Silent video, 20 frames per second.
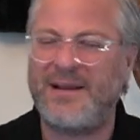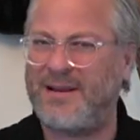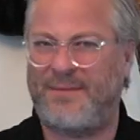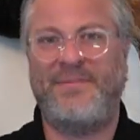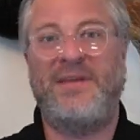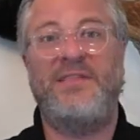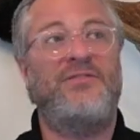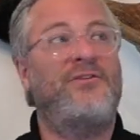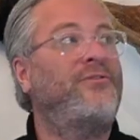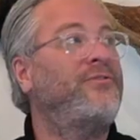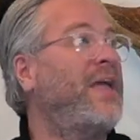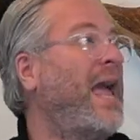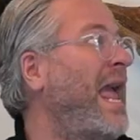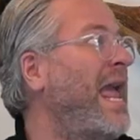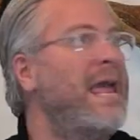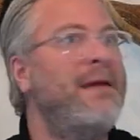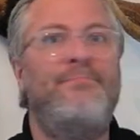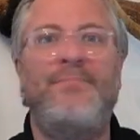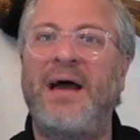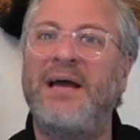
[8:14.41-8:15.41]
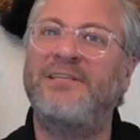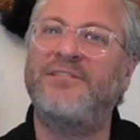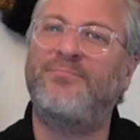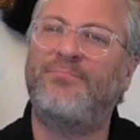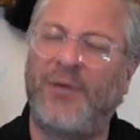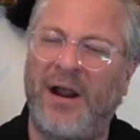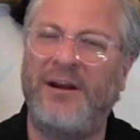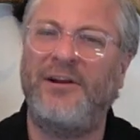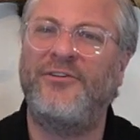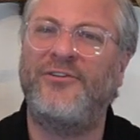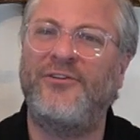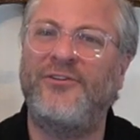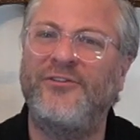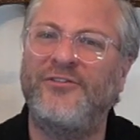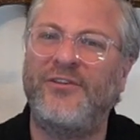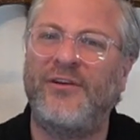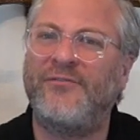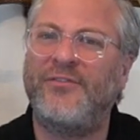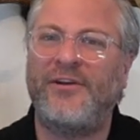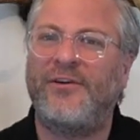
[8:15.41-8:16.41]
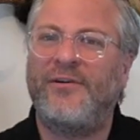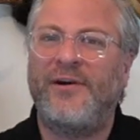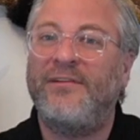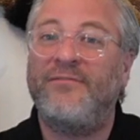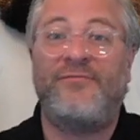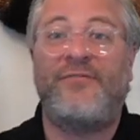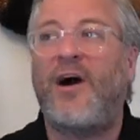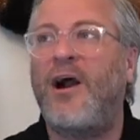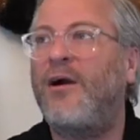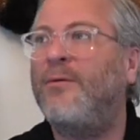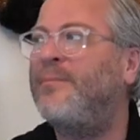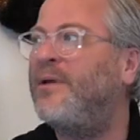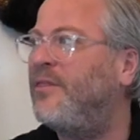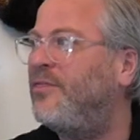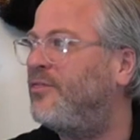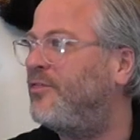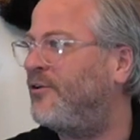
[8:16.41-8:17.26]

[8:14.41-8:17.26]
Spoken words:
I mean, they're the apex predators of their environment.